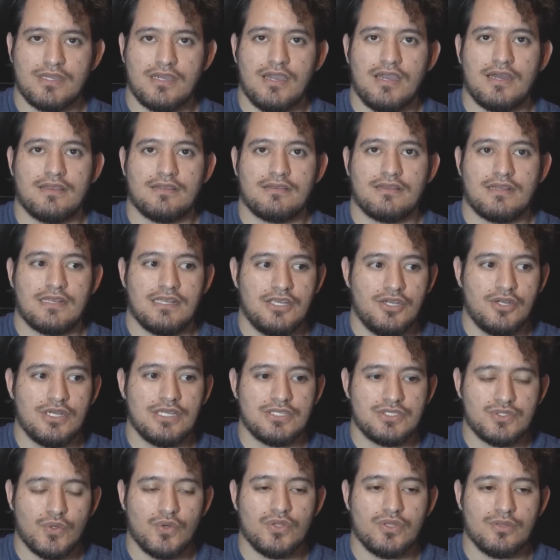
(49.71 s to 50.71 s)
God
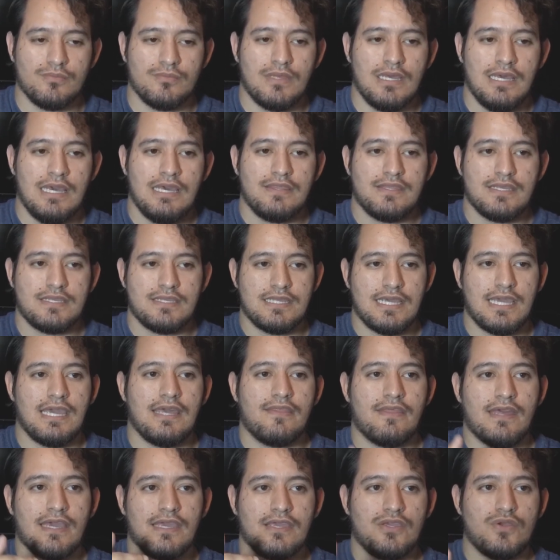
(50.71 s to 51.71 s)
clearly told them, the day
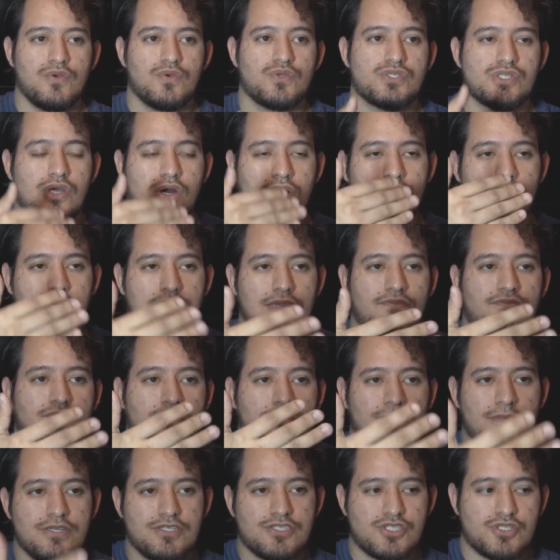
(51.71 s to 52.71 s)
that you shall eat
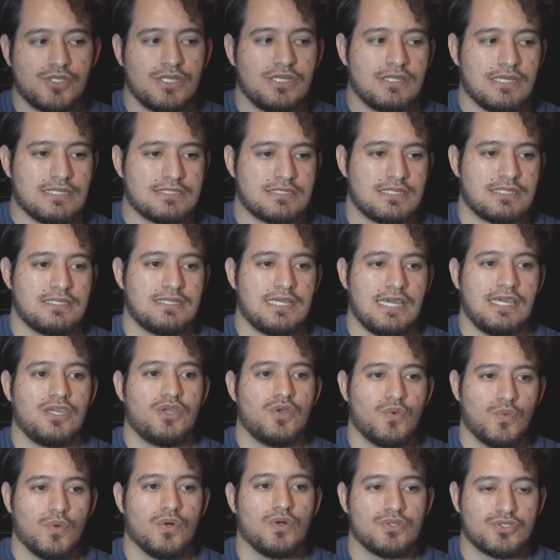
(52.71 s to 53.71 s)
from this tree, that's the day
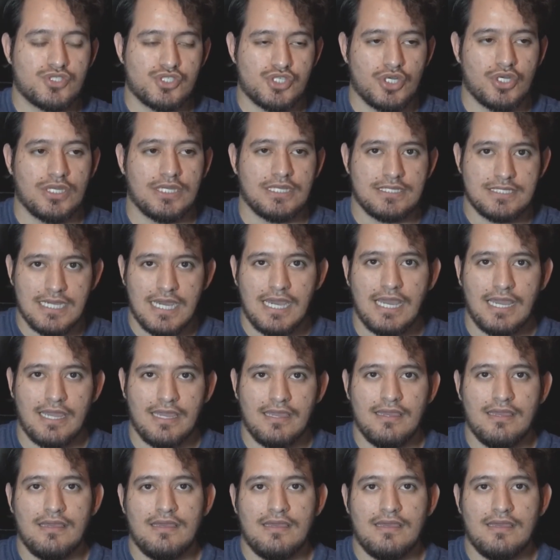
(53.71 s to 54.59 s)
you will surely die.